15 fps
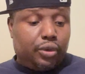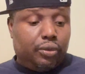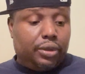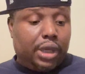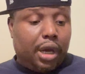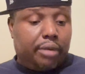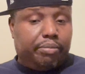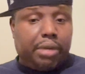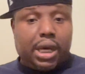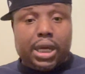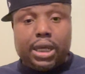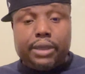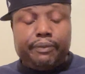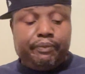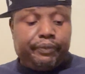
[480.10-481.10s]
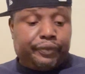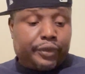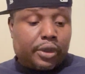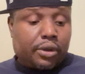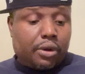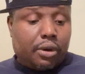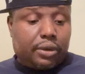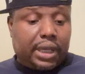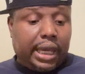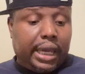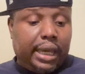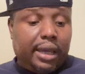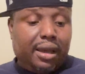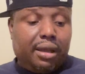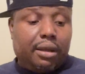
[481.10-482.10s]
young blood,
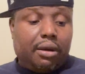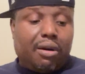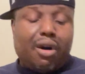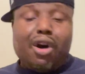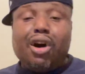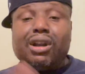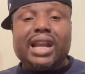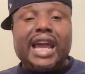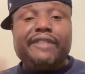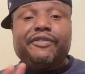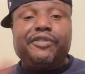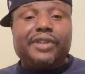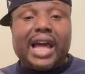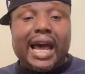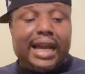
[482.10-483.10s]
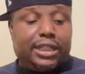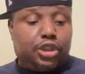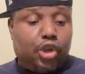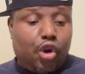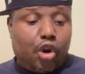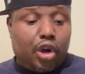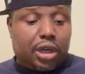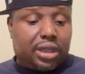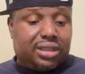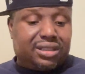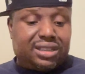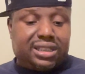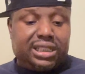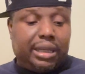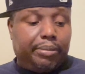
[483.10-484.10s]
okay, all that fly talk
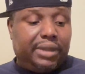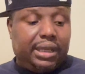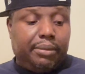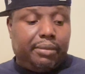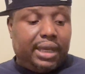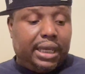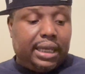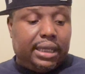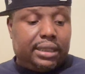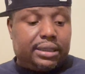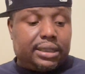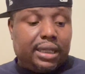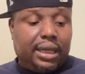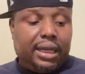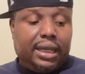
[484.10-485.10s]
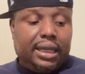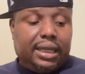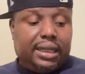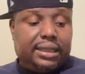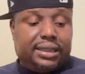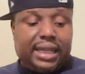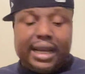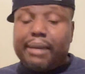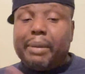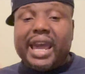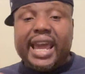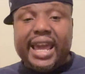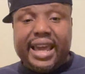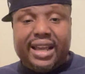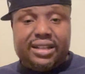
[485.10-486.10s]
simply means that I'm
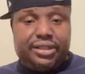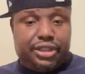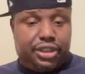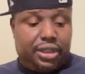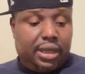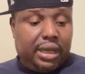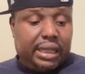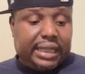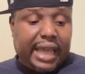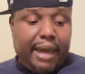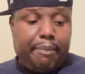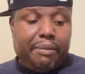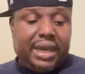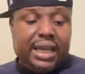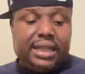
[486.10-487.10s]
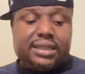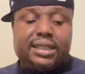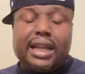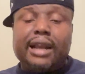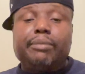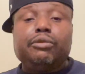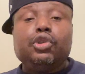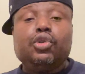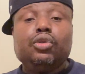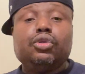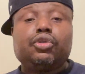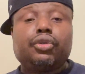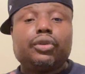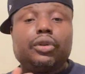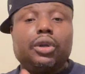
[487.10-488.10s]
hedged. That means that I'm
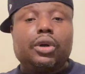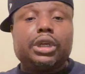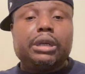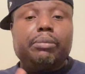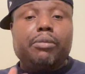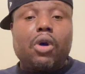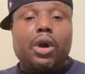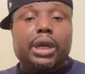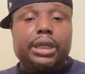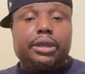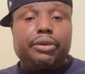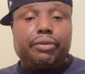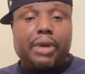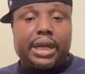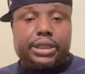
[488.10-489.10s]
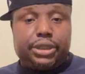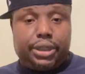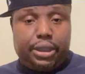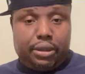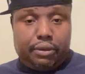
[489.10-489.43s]
neutral on the market direction.